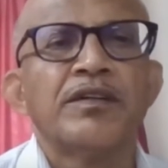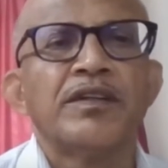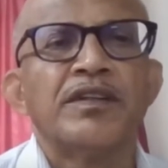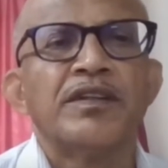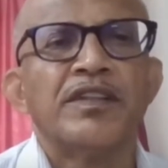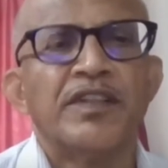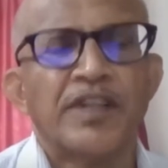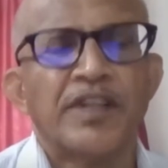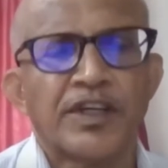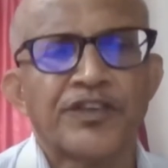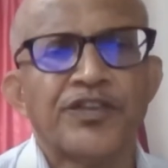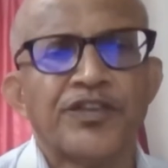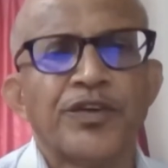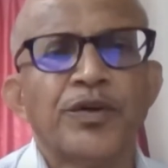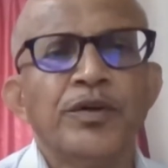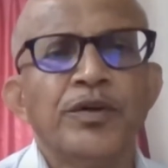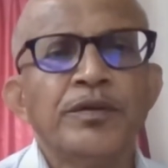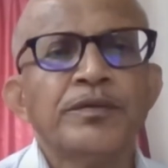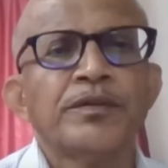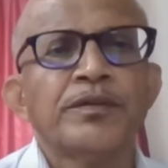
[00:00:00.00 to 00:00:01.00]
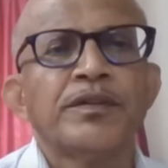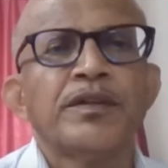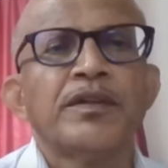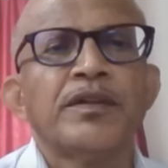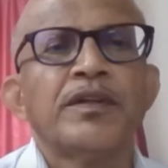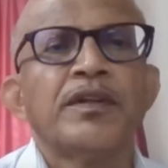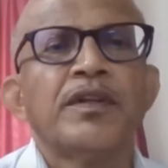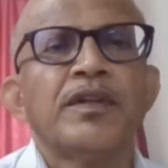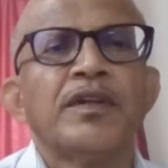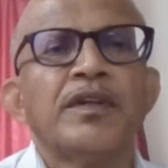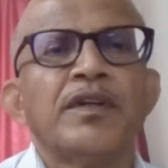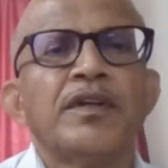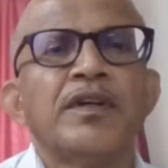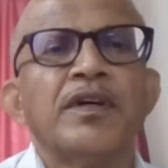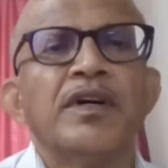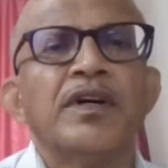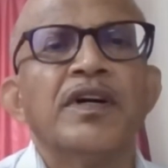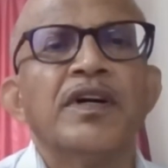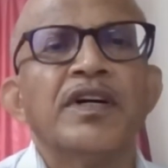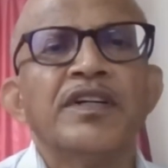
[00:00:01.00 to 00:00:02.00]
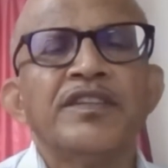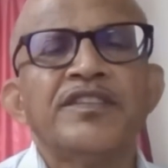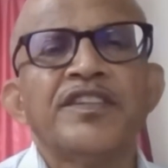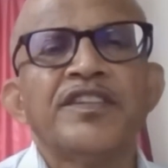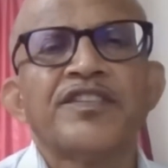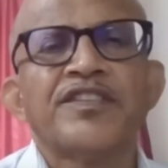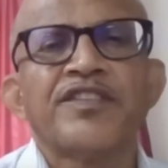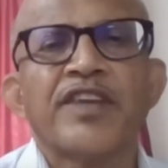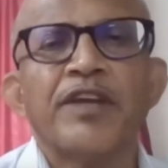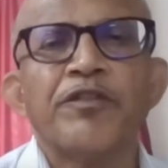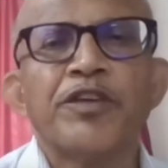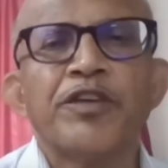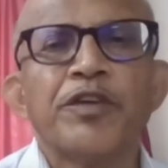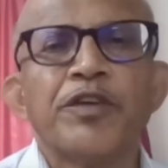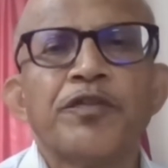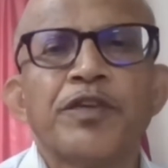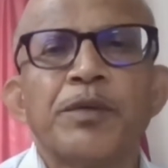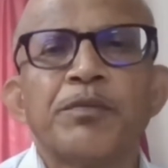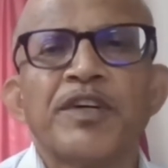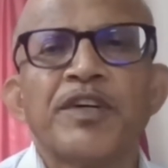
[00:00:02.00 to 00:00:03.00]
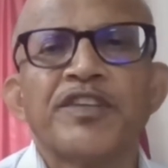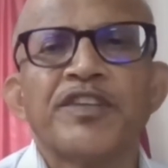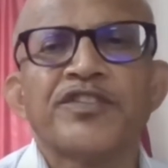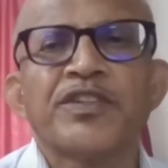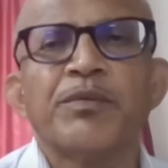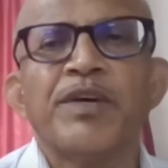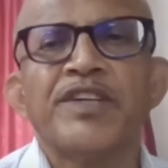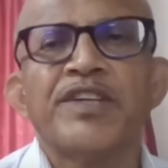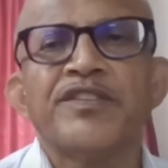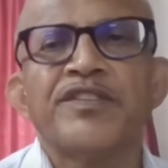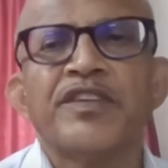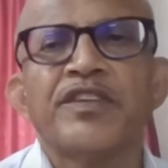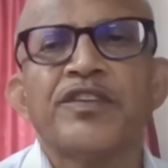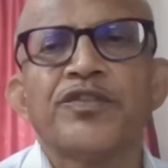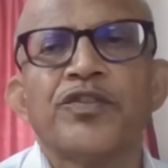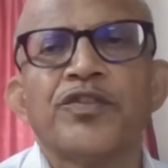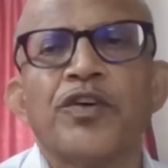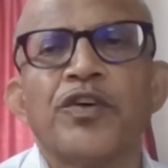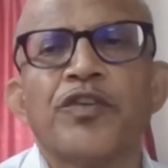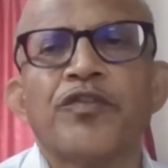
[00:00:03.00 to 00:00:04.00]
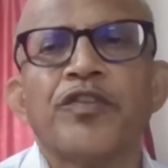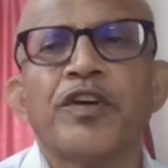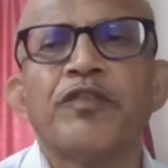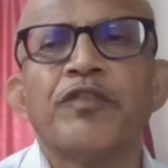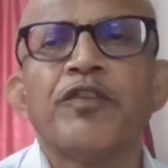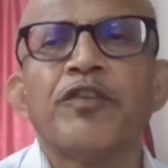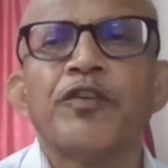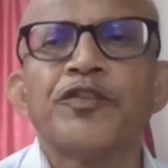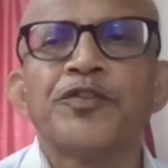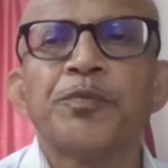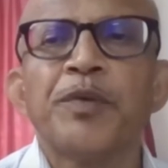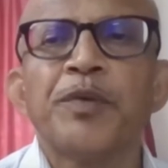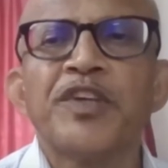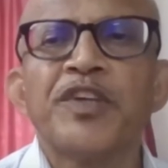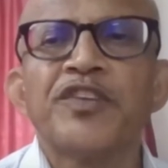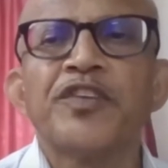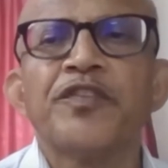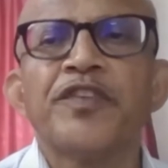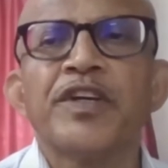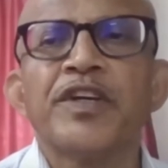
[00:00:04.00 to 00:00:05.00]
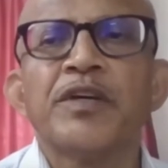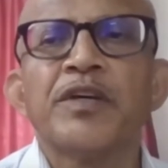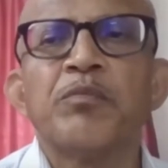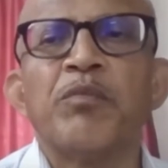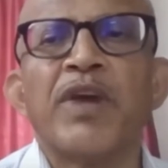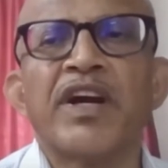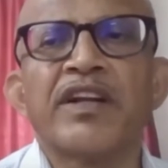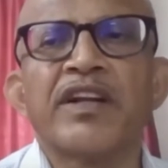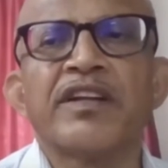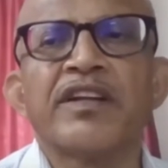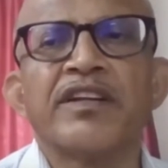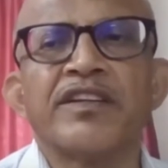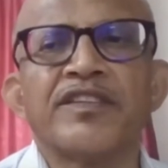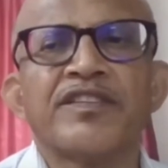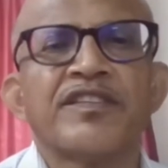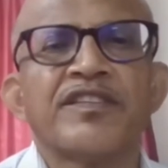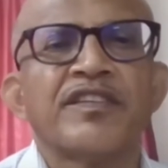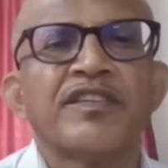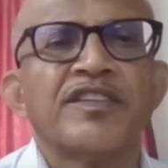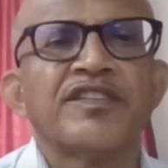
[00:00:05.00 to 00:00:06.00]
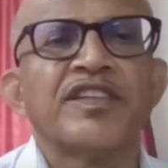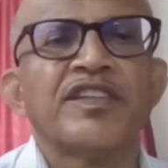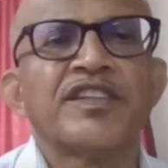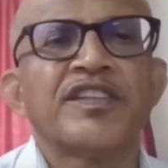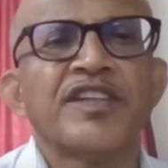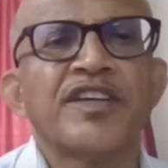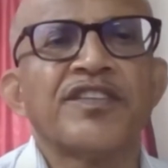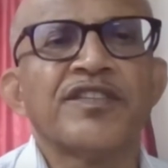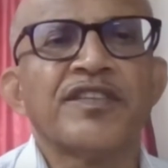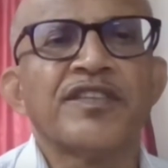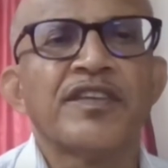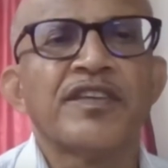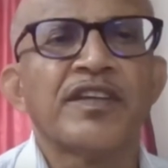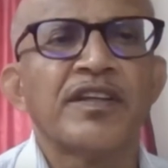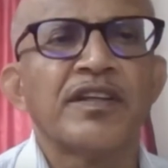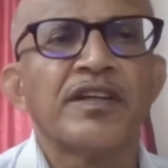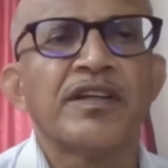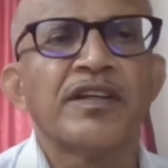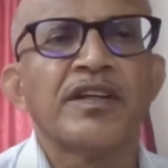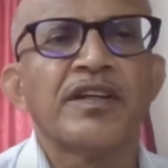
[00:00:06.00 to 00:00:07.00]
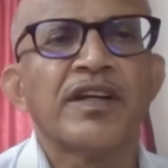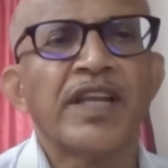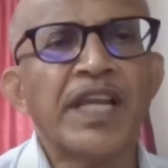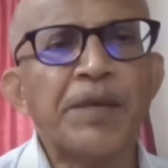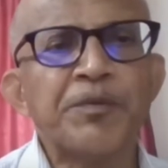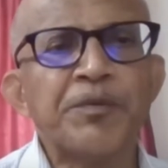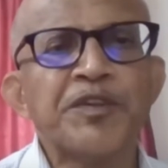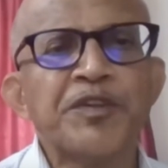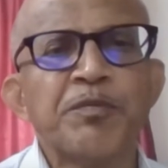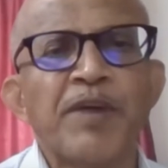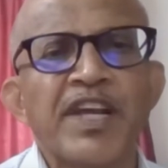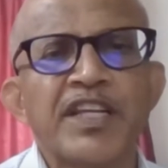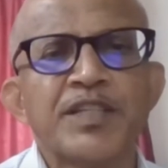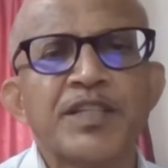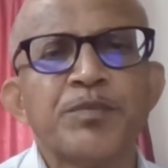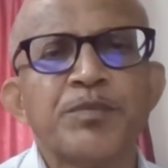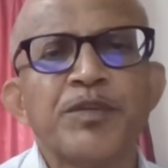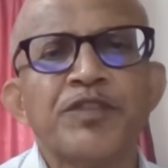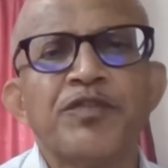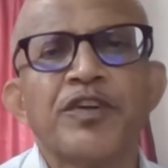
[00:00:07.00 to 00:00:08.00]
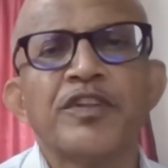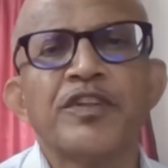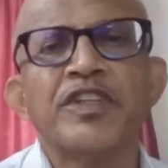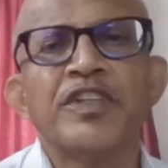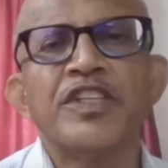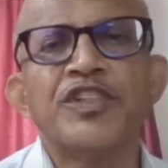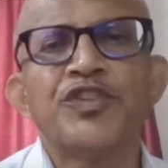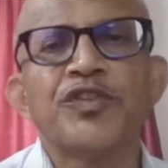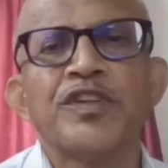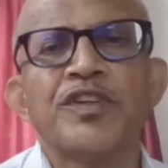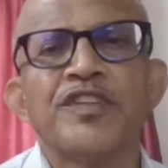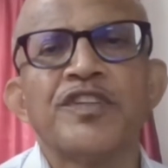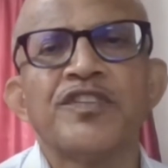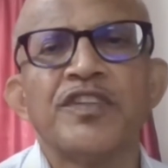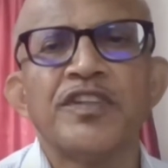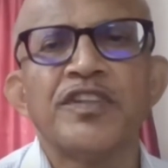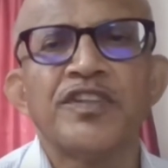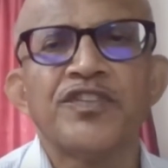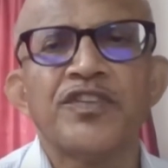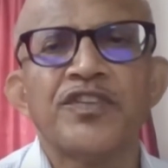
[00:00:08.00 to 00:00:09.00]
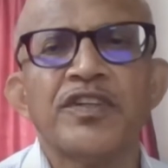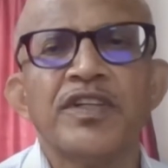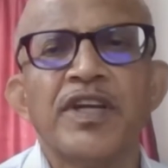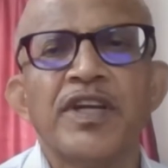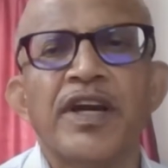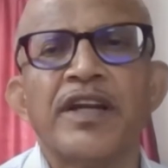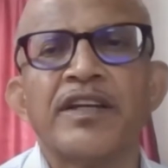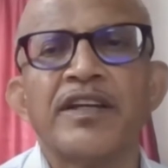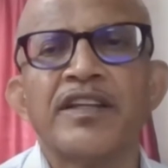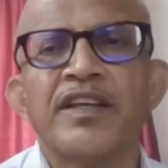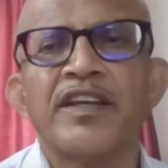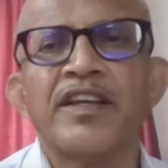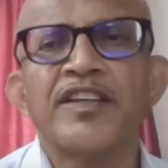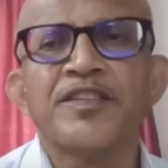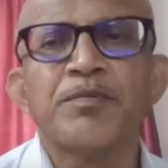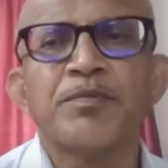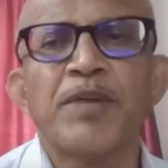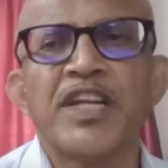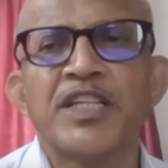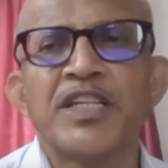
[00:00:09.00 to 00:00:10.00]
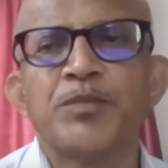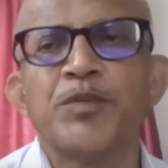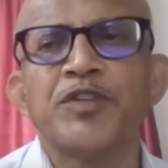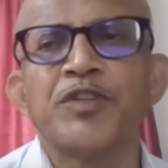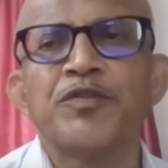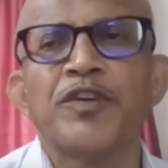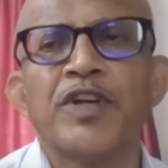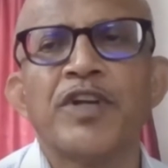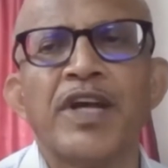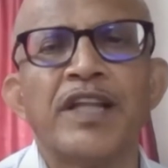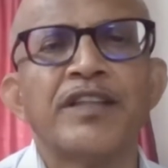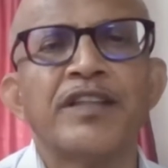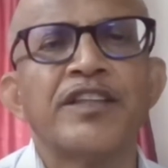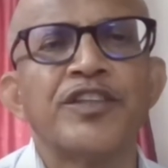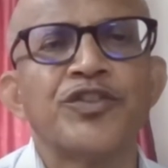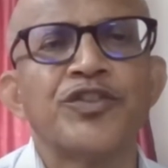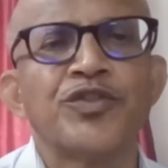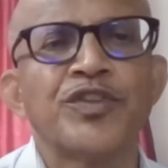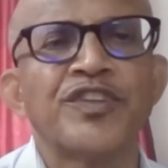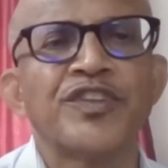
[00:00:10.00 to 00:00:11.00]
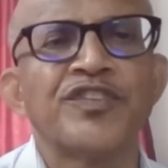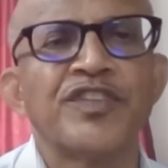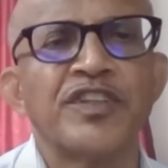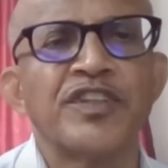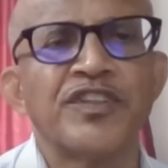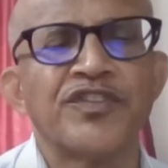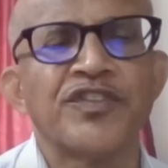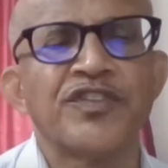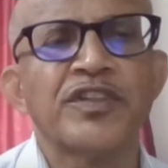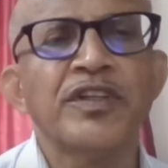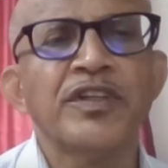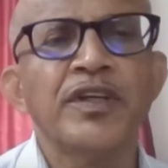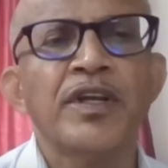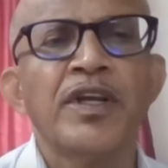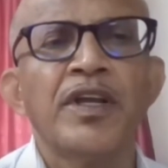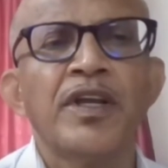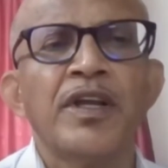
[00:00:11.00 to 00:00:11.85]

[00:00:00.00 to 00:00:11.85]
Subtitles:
Noxio, earns its revenue from customizing the software for specific markets, such as claims management for the insurance industry and case management for health insurance industry.